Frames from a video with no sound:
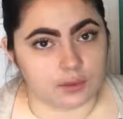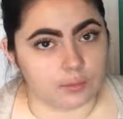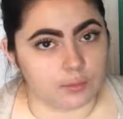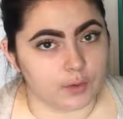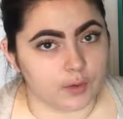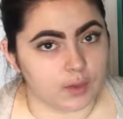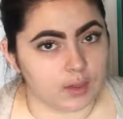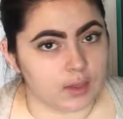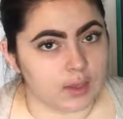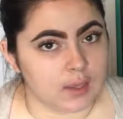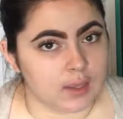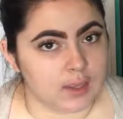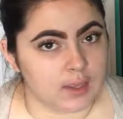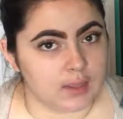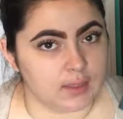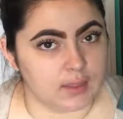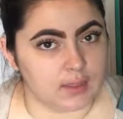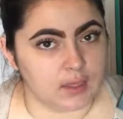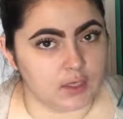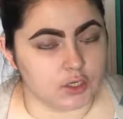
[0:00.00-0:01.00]
third book
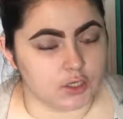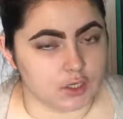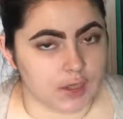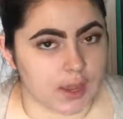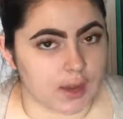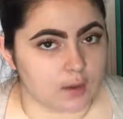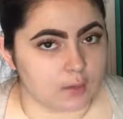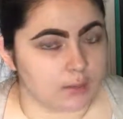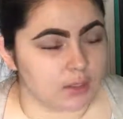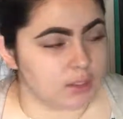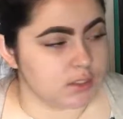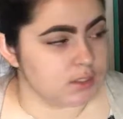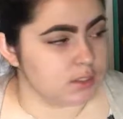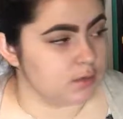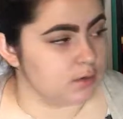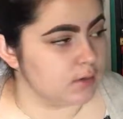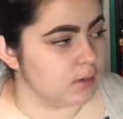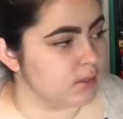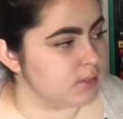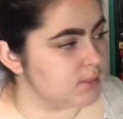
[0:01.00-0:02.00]
in the Shatter Me
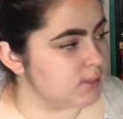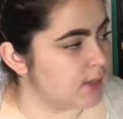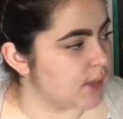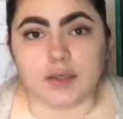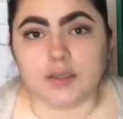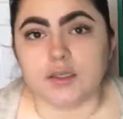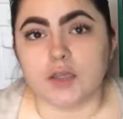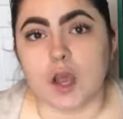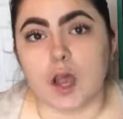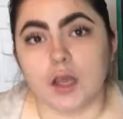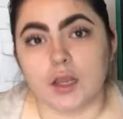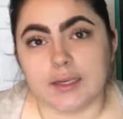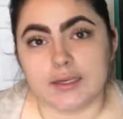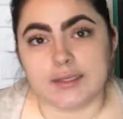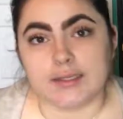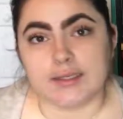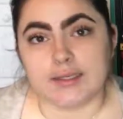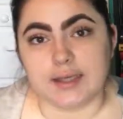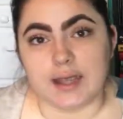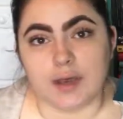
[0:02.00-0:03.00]
series, and all I
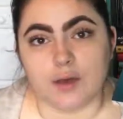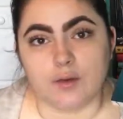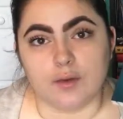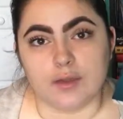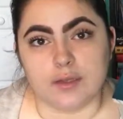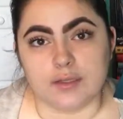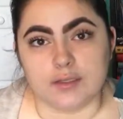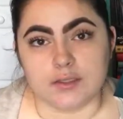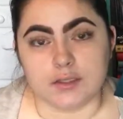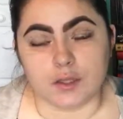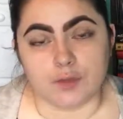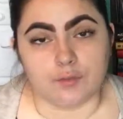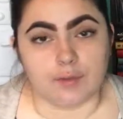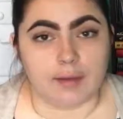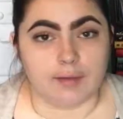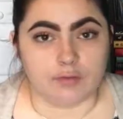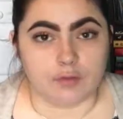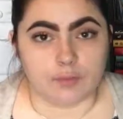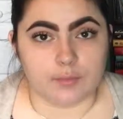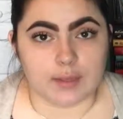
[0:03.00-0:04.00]
need now is
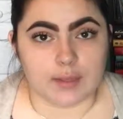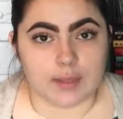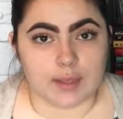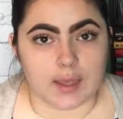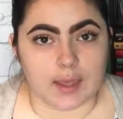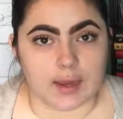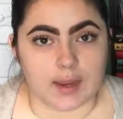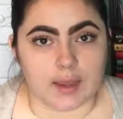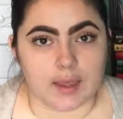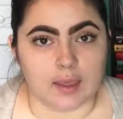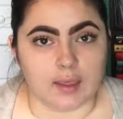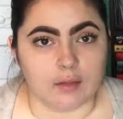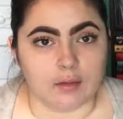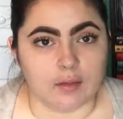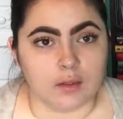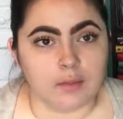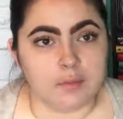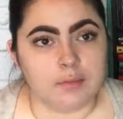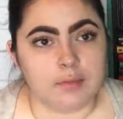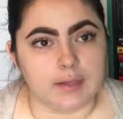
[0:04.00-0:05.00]
Unravel Me, and I
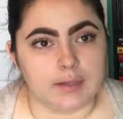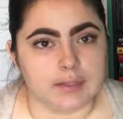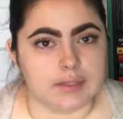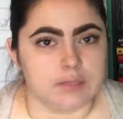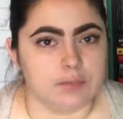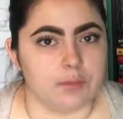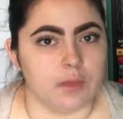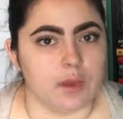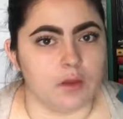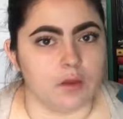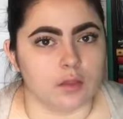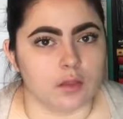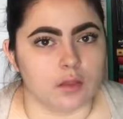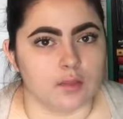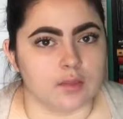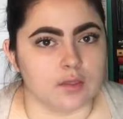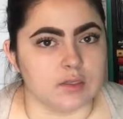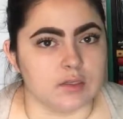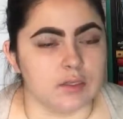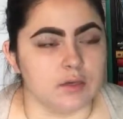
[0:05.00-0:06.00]
plan to
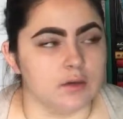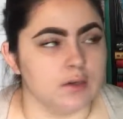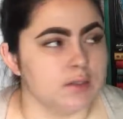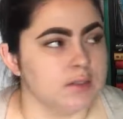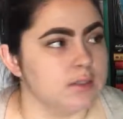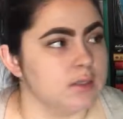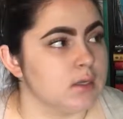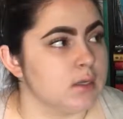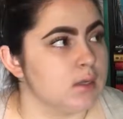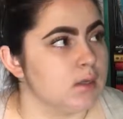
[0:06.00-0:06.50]
marathon the series.